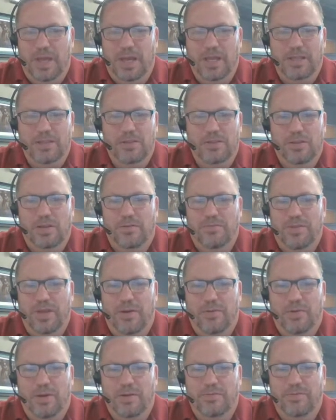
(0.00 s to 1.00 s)
I love
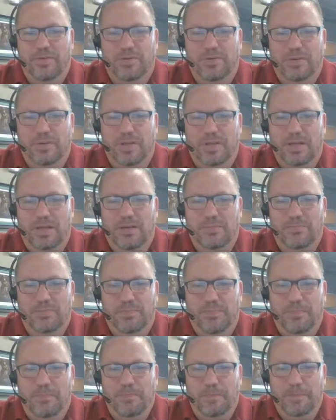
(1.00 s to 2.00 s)
that rifle.
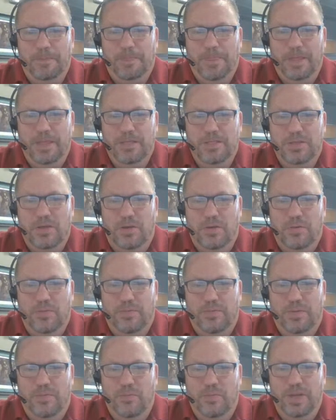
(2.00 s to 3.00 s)
So
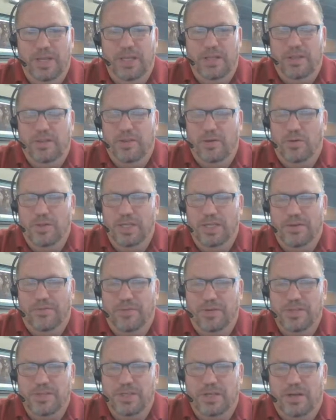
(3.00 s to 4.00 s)
the only
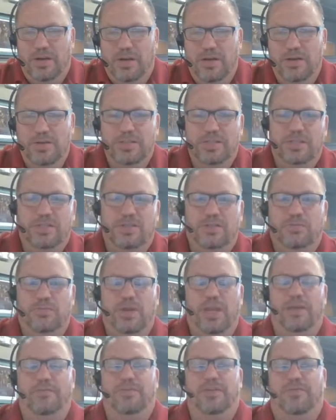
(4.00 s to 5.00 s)
difference in ours is
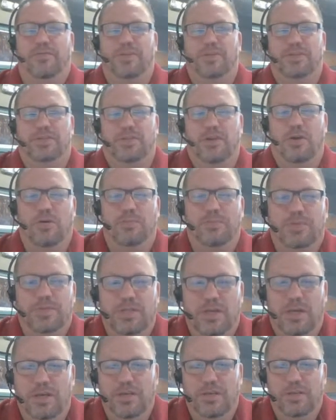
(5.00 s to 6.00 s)
we have different
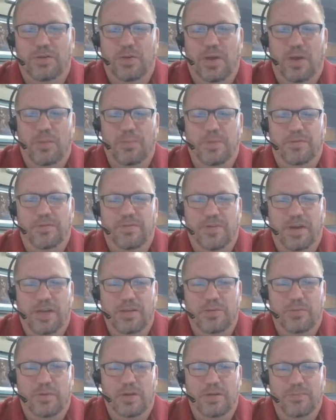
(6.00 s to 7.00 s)
scopes. You helped me
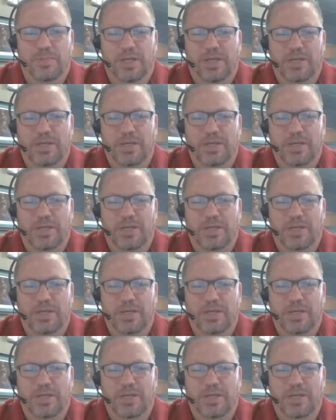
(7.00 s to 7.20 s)
find one